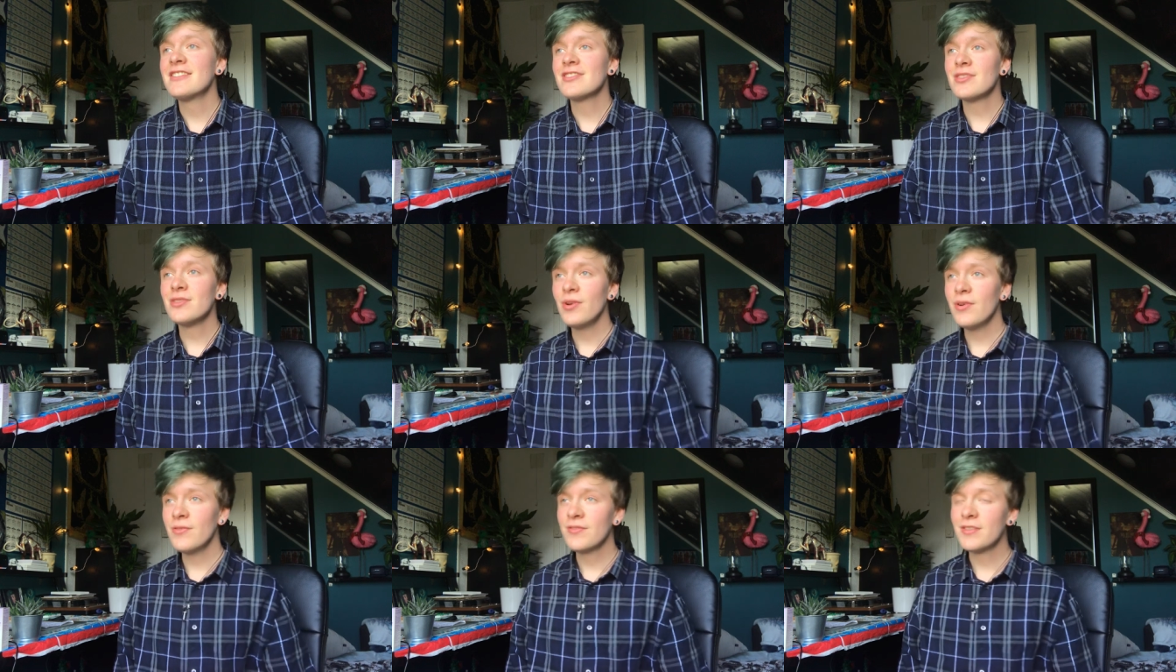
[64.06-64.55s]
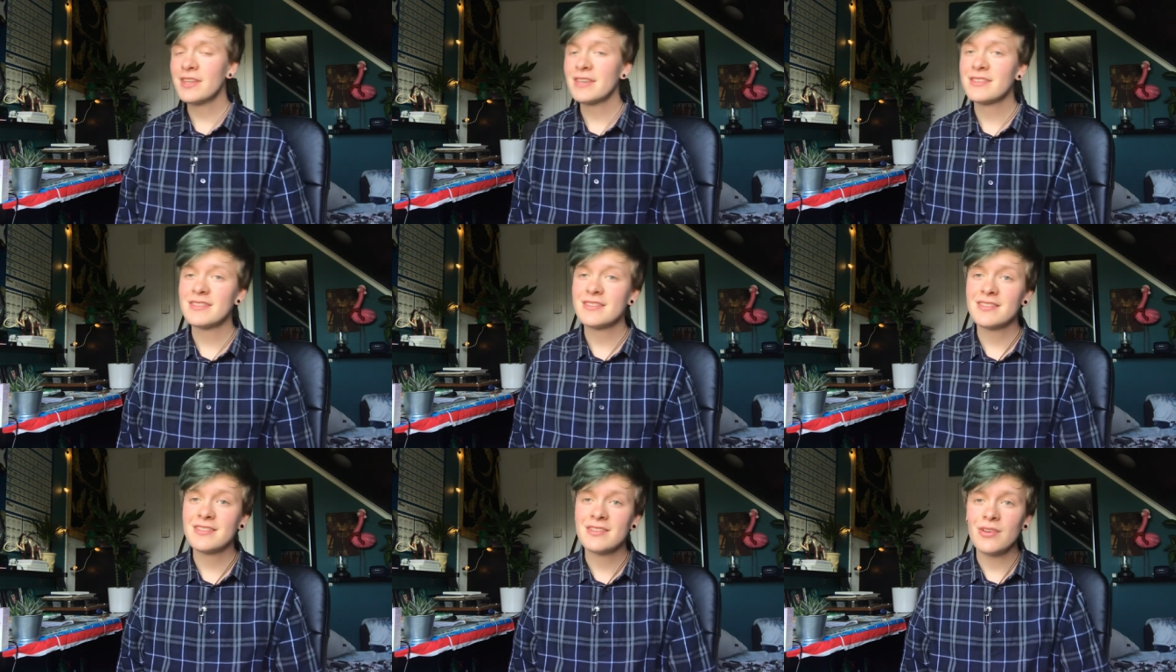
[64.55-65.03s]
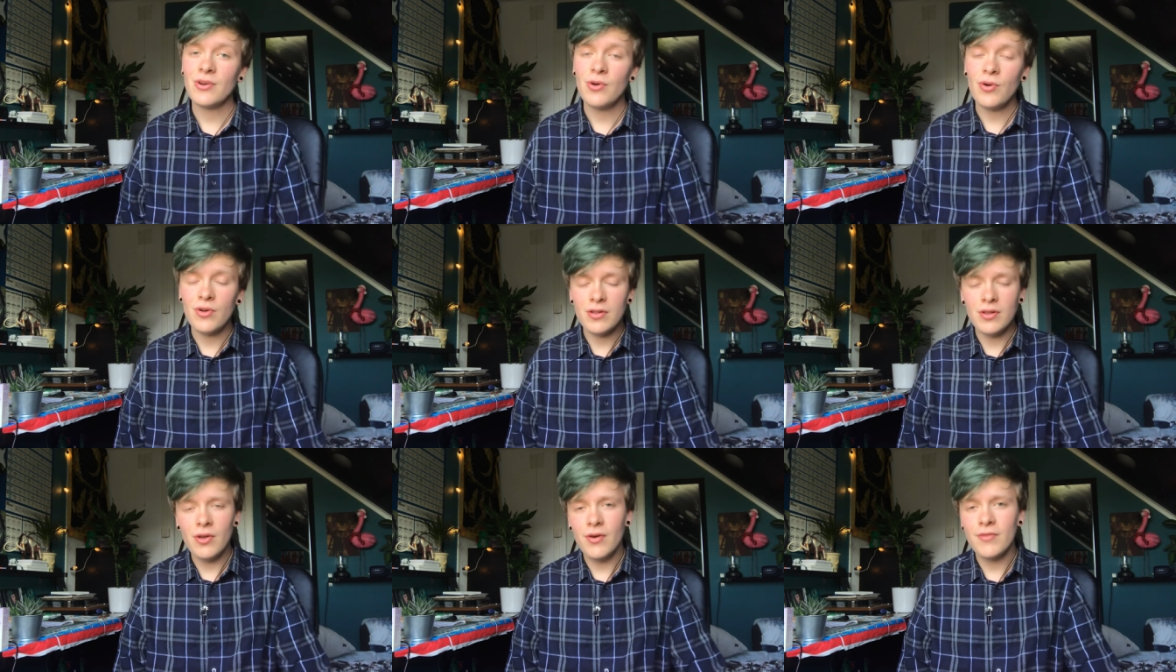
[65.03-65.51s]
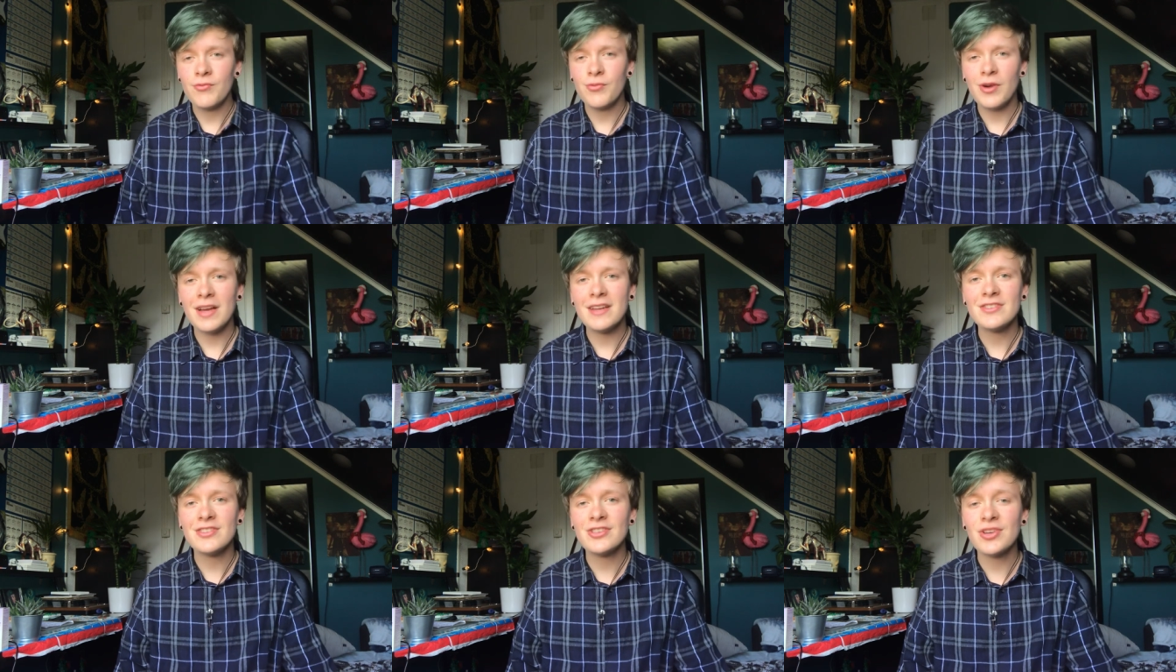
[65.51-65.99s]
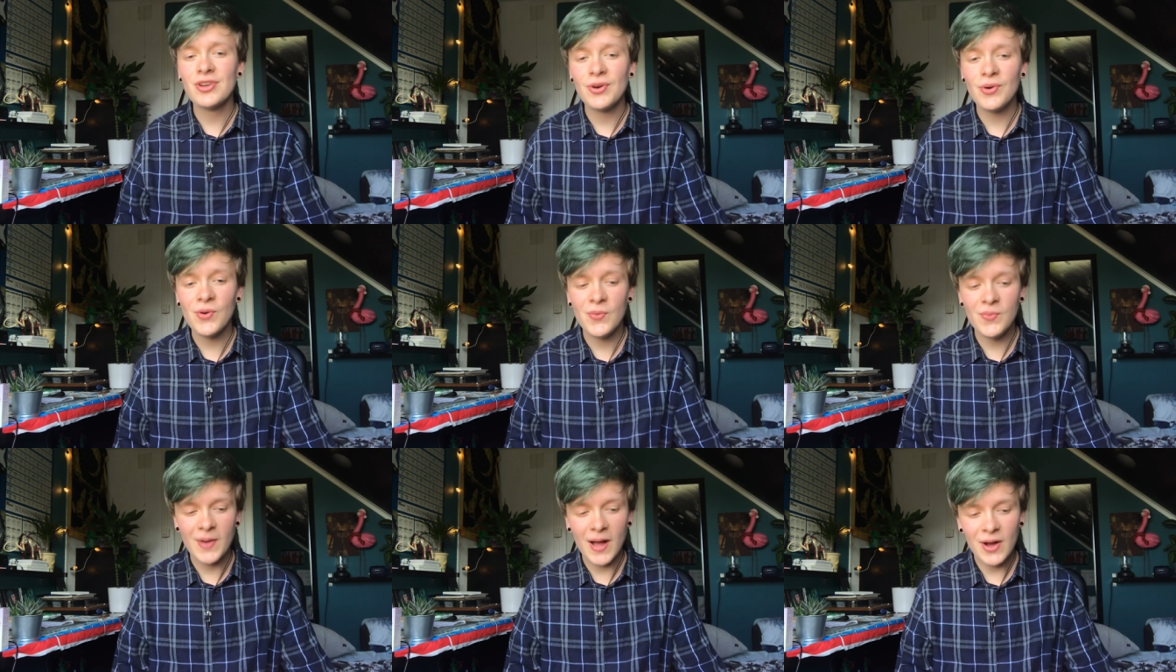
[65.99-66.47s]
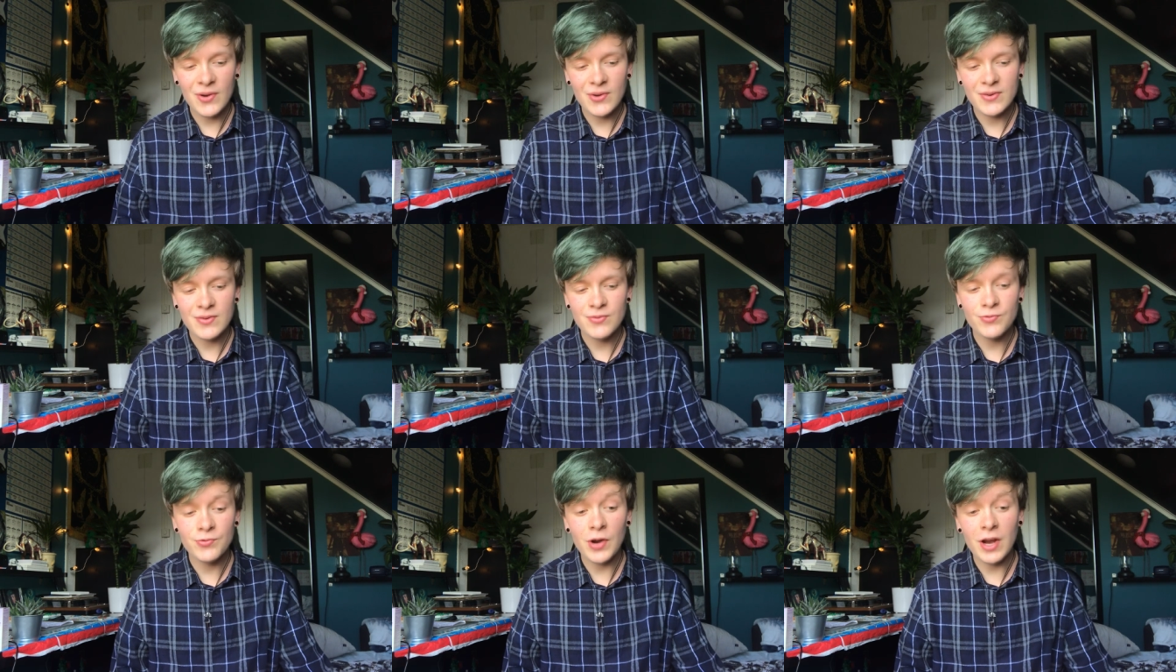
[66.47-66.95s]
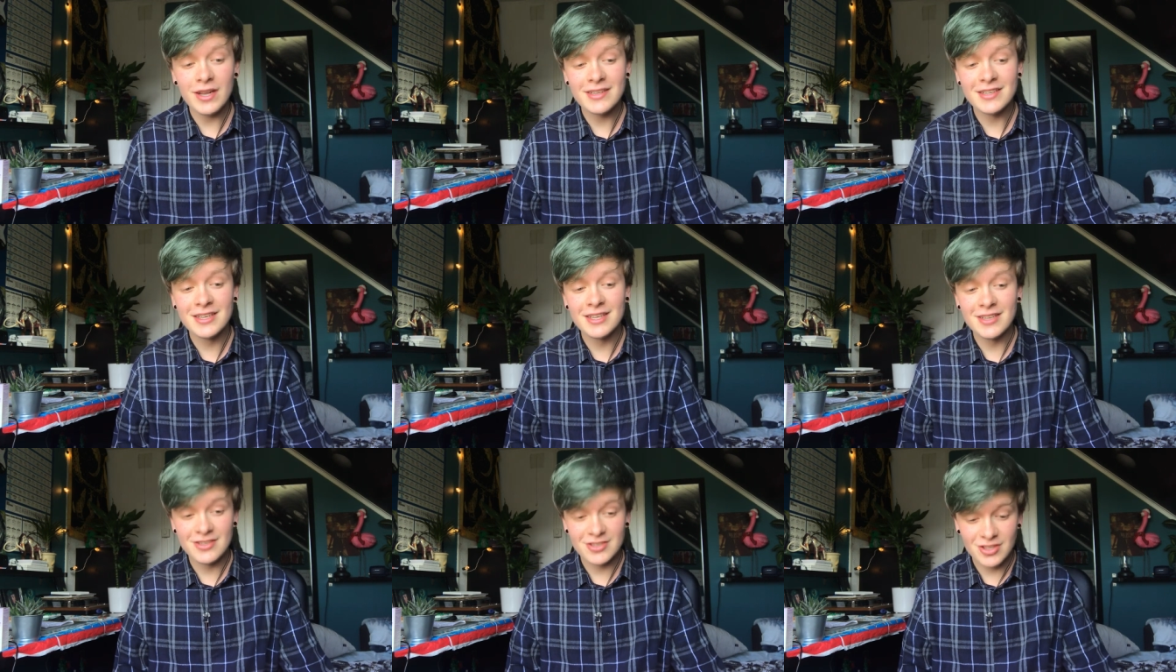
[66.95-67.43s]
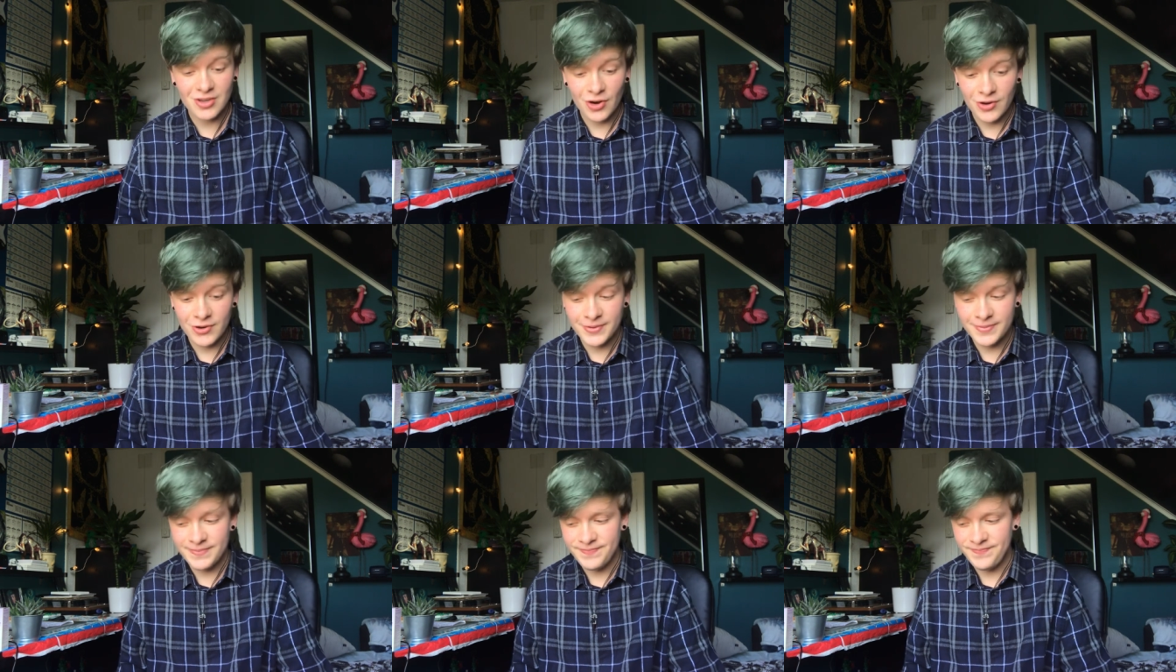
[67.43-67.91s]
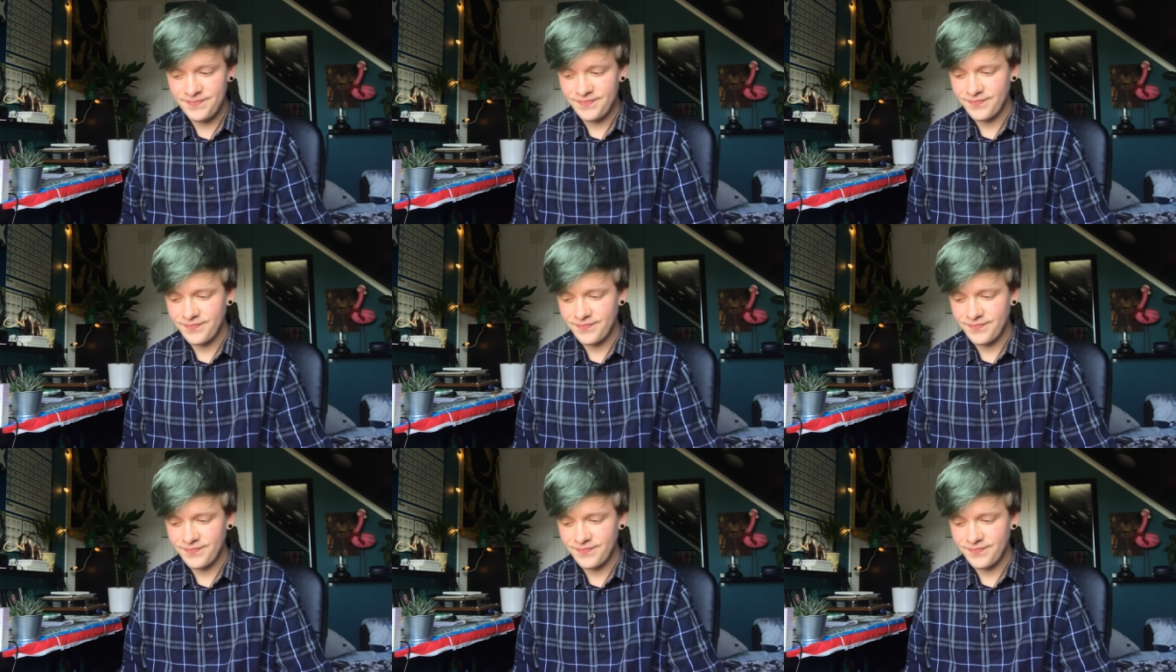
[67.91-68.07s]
there's a lot of things, or a lot of ways to go about writing a song.